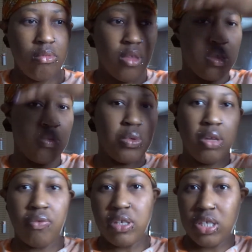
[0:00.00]
The wig
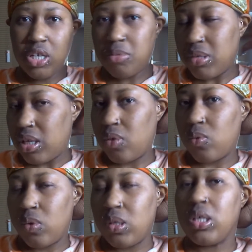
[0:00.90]
fits here, but then
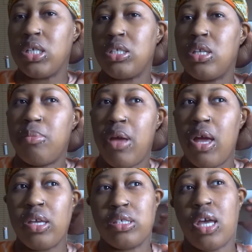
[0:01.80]
when it gets to the
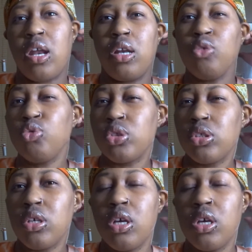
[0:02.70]
back, it's kind of loose.